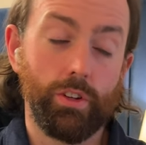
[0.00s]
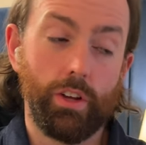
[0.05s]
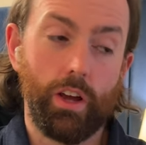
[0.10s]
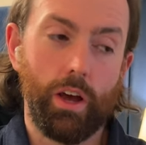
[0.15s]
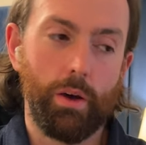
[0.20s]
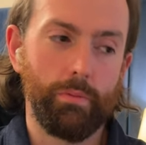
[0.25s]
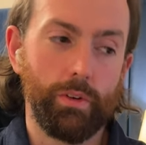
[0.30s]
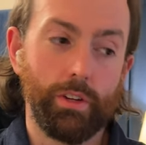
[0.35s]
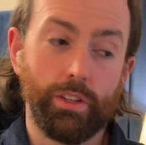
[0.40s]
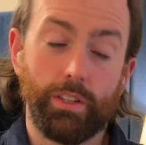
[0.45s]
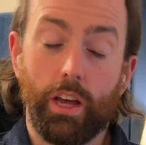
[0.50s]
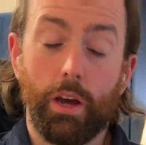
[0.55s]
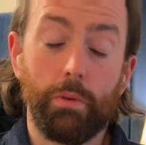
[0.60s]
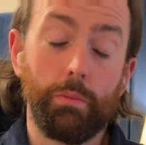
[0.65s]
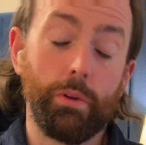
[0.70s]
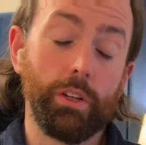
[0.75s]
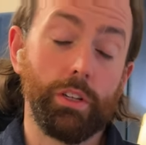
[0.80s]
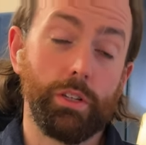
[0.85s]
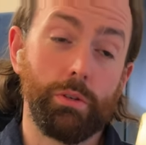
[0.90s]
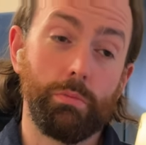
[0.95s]
I
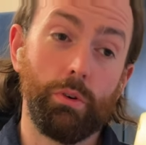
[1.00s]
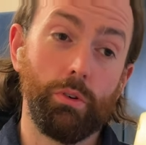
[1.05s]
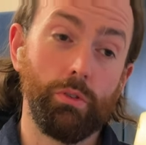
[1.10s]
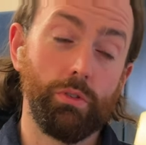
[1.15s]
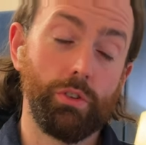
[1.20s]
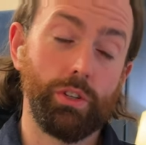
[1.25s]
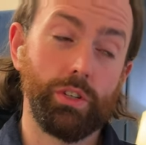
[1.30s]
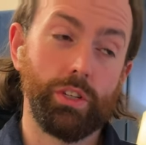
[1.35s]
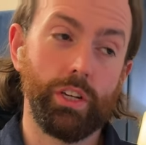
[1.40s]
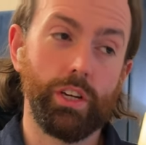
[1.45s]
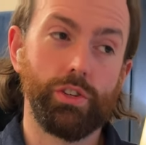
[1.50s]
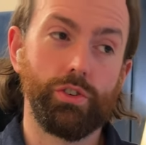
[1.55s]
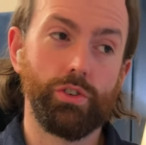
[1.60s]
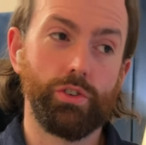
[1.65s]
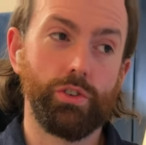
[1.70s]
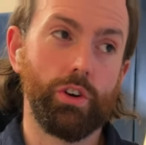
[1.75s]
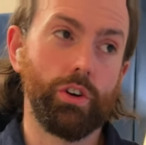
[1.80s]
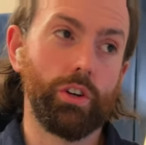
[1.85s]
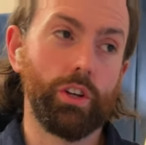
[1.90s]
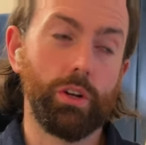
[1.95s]
mean, I suppose in a sense you're
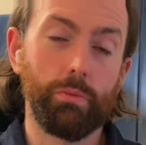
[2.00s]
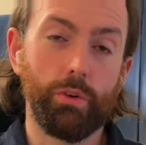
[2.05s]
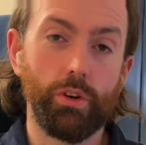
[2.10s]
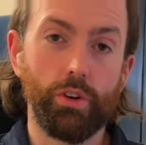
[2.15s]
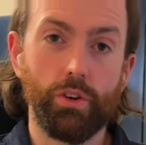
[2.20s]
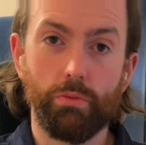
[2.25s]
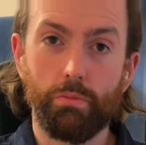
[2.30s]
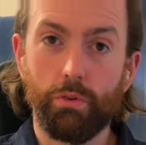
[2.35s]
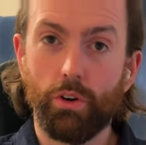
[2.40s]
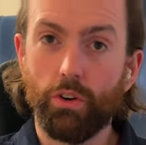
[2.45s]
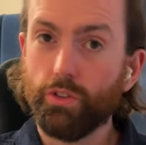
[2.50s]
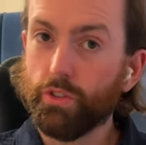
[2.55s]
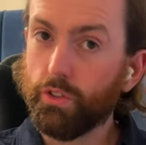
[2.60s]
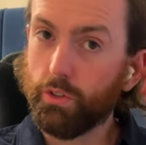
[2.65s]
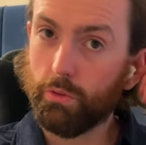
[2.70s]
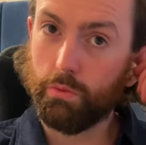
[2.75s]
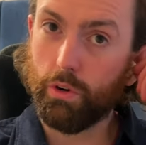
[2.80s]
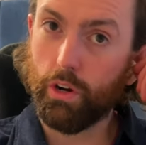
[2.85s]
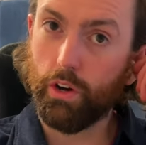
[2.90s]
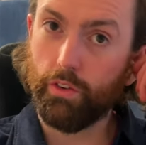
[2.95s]
talking about your
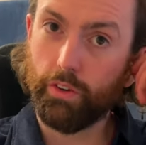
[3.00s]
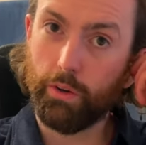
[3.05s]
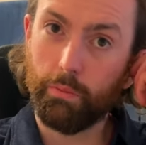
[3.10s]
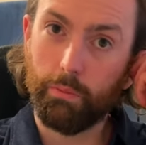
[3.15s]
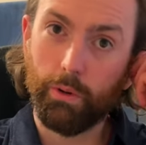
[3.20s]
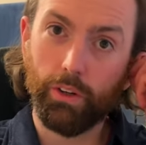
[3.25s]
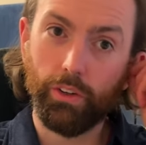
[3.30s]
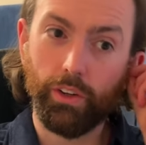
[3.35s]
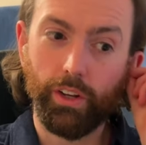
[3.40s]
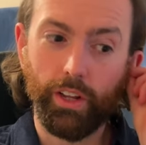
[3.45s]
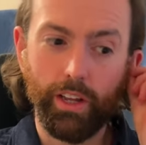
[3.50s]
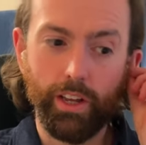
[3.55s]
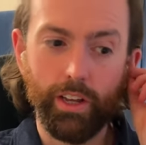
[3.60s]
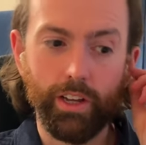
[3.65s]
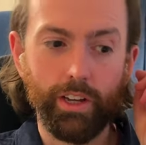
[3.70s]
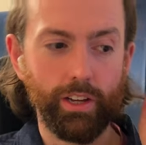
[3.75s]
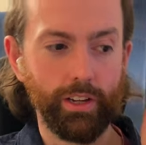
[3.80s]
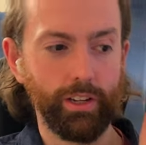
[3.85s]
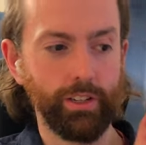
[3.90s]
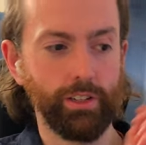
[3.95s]
personal profitability.
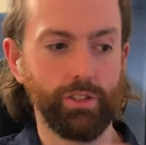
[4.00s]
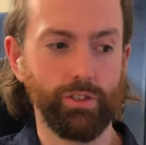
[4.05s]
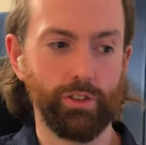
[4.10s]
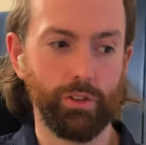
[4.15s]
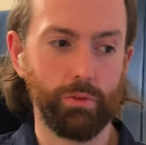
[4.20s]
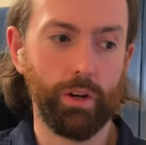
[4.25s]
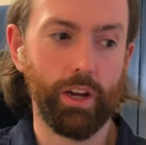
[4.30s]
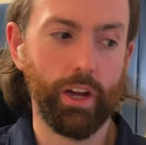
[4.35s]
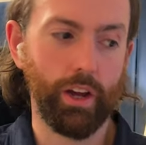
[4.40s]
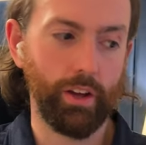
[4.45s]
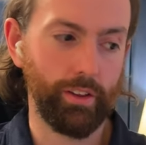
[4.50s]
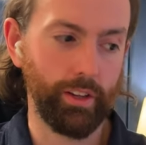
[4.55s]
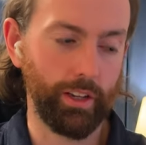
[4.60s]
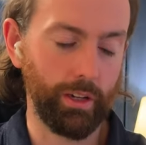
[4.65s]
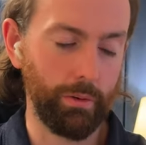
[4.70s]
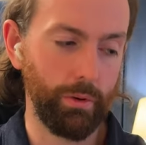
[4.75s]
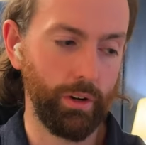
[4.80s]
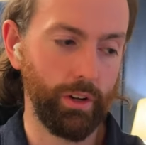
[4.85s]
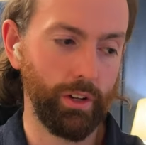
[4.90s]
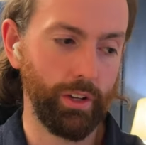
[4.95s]
So the way I think
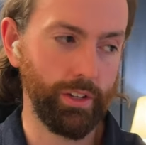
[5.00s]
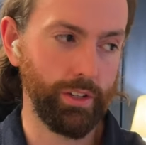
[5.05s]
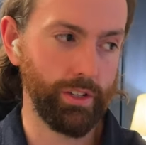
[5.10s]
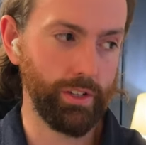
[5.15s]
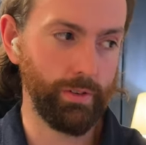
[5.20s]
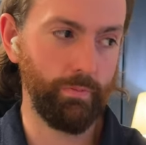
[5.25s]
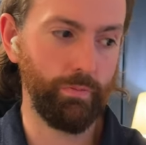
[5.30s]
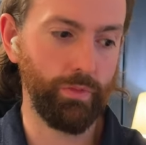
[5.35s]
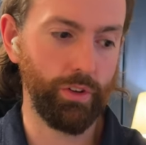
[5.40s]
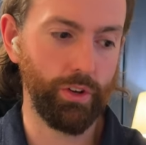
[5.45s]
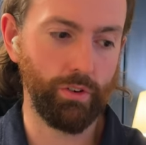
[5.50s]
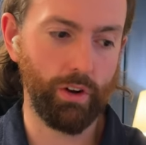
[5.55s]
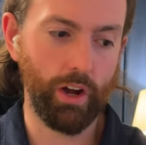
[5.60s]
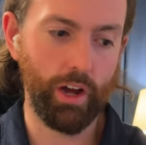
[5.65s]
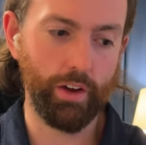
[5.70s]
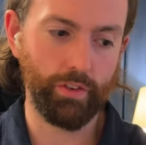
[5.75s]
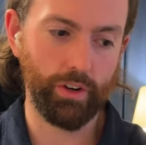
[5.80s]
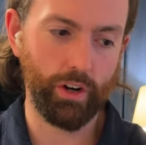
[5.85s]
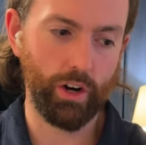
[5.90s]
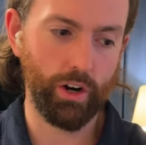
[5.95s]
about it is, you know, I
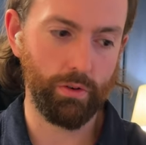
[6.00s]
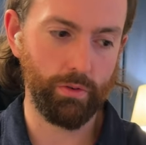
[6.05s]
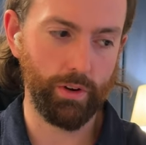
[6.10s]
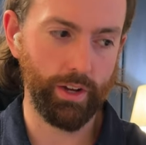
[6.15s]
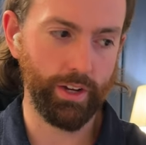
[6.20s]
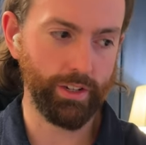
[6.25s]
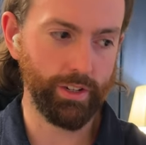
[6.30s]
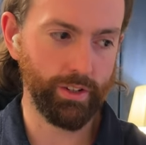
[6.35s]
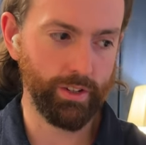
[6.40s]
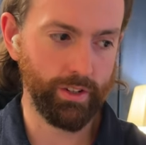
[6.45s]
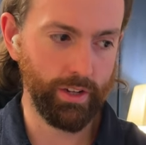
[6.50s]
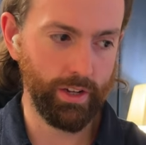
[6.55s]
have an hour rate.